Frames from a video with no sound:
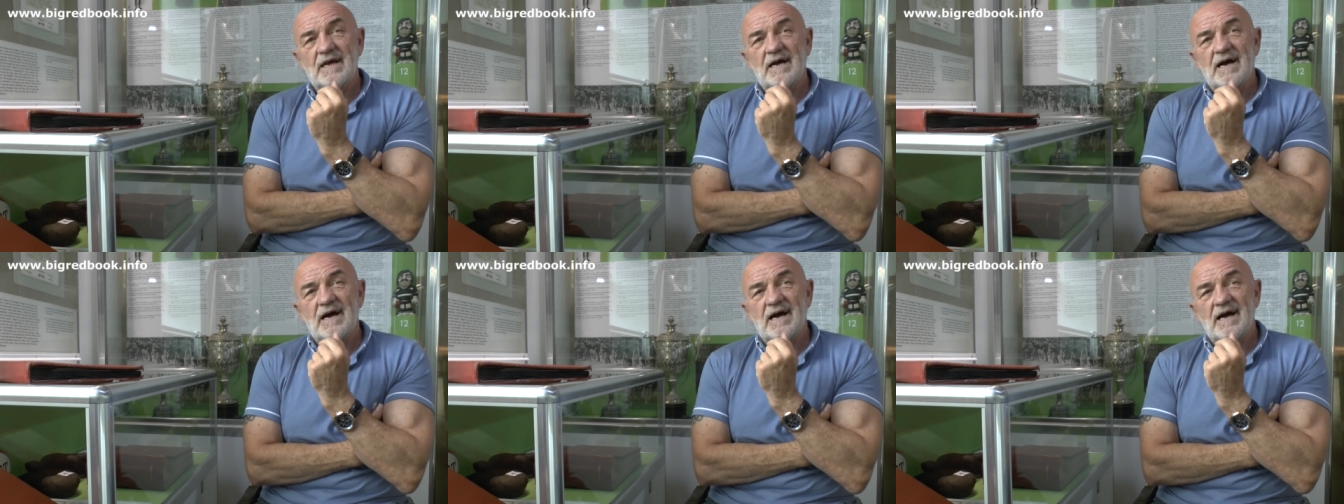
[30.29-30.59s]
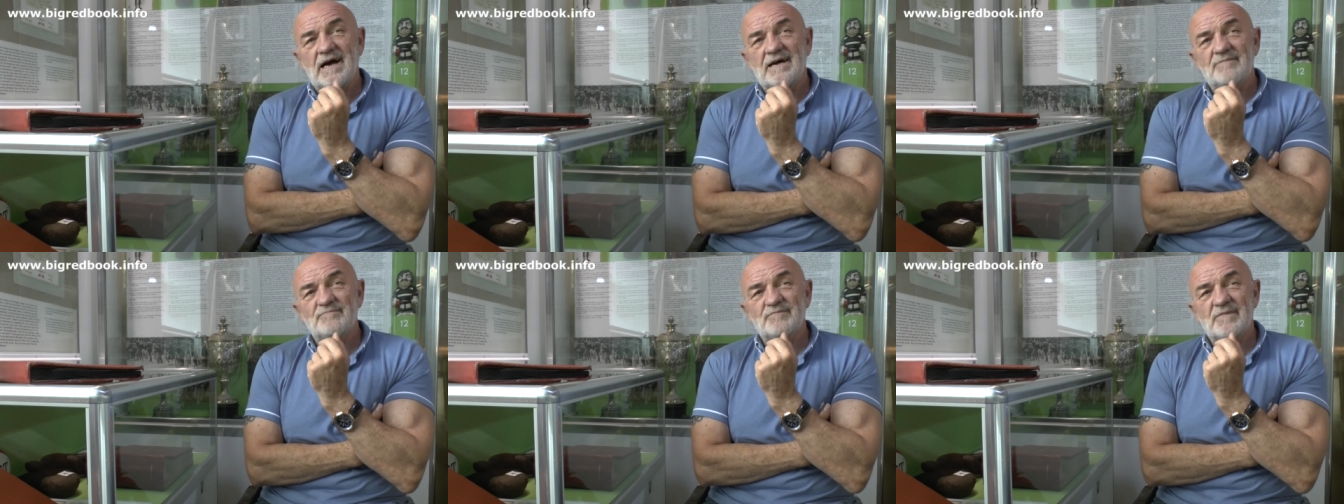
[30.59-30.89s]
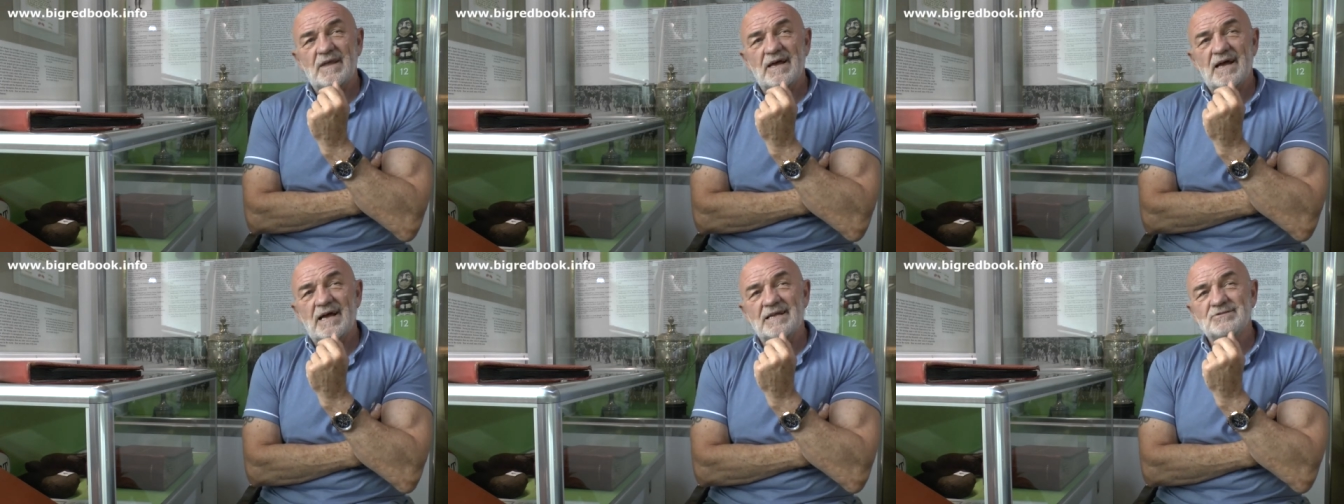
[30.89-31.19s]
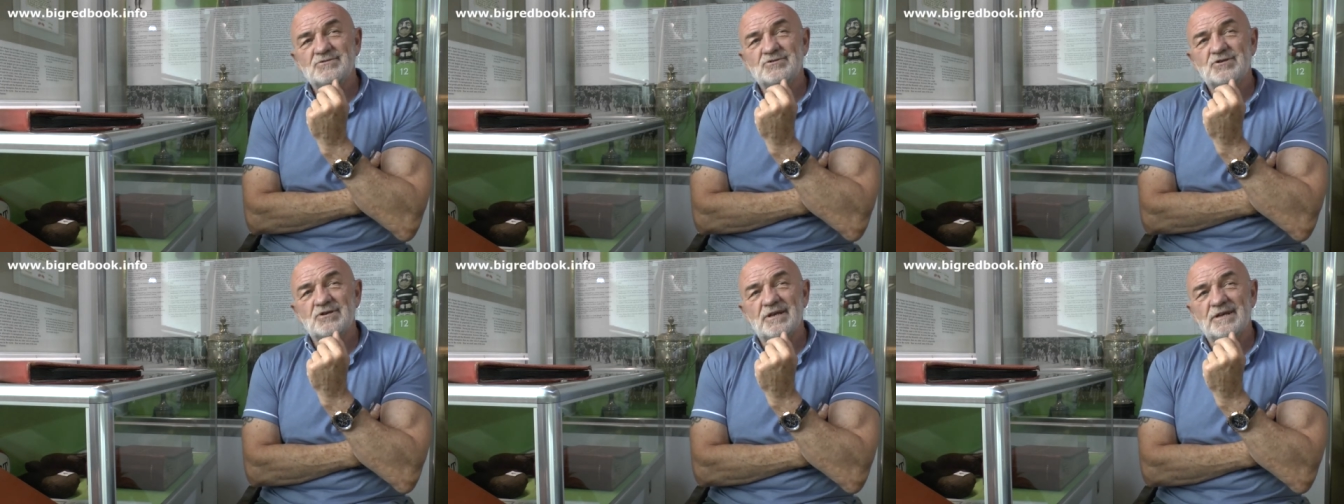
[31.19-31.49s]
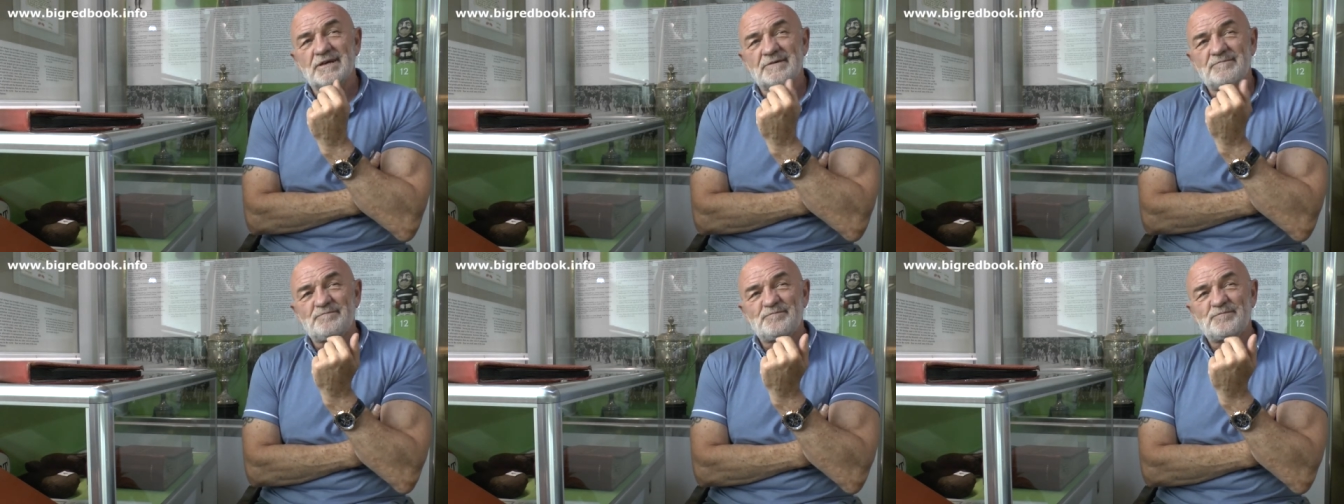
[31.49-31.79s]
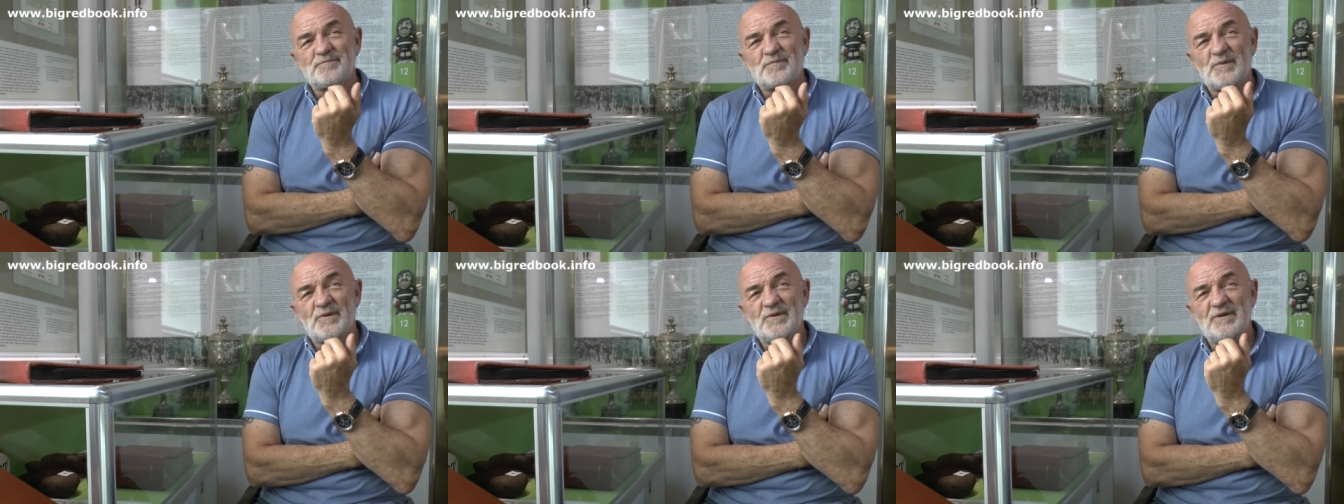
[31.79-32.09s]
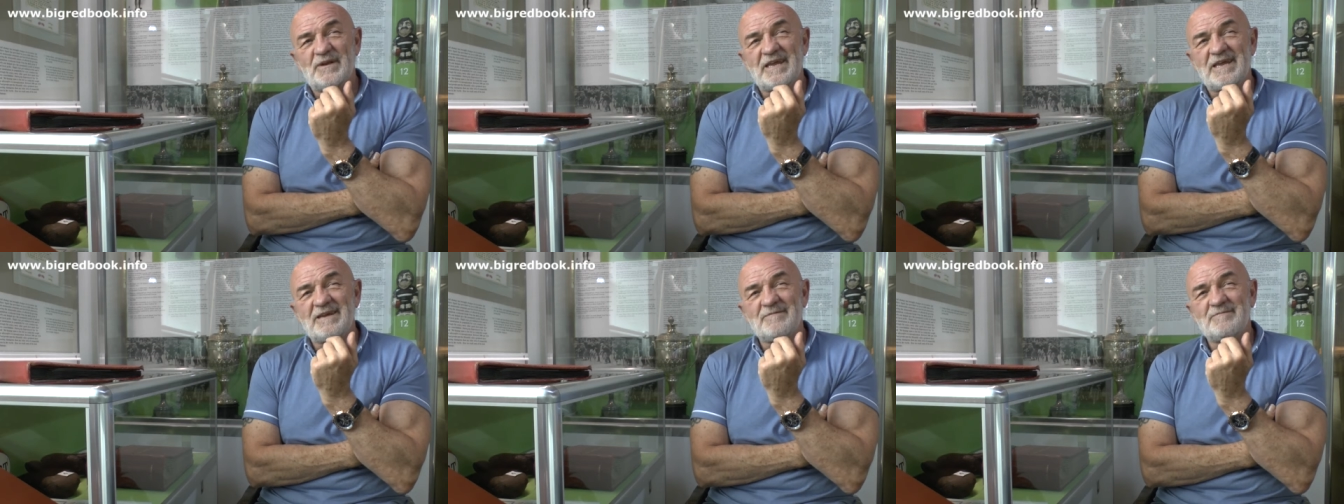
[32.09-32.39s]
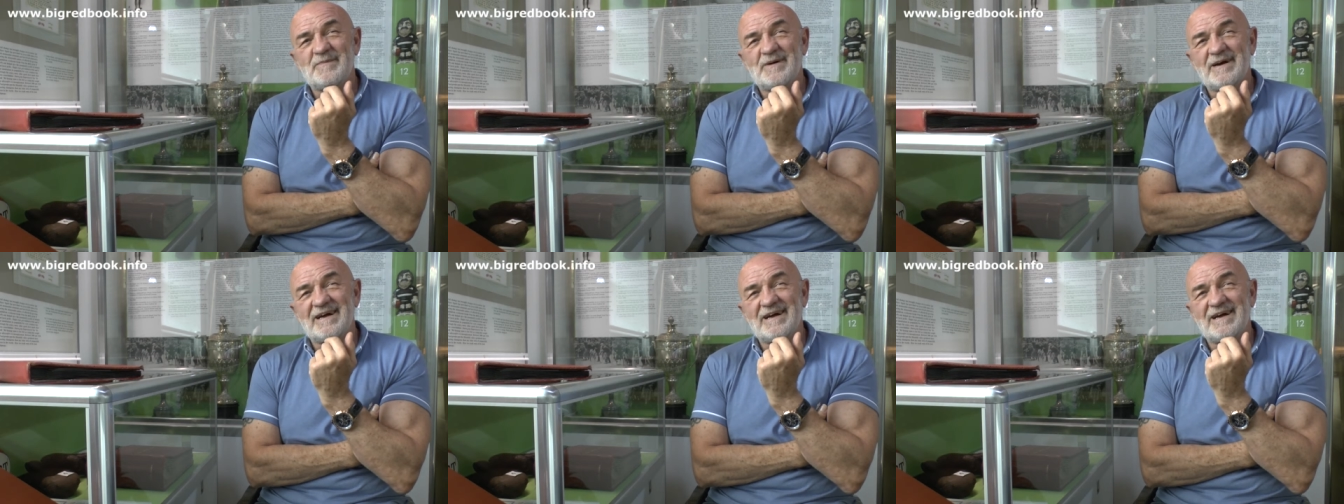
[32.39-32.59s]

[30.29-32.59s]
Uh, Angela, the name,